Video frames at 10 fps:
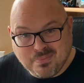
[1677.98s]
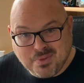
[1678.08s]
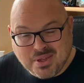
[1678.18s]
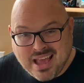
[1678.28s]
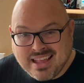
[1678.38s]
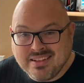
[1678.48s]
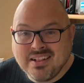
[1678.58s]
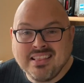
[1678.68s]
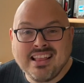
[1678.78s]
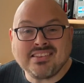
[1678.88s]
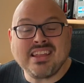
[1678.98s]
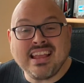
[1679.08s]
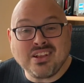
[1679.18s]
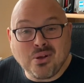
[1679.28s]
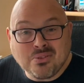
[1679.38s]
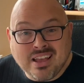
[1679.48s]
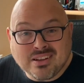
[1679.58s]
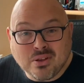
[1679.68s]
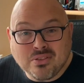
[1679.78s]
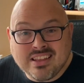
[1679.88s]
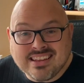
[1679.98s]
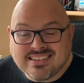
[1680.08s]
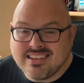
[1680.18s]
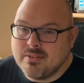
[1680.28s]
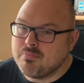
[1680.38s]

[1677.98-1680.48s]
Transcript: Okay, let's stay in contact on this.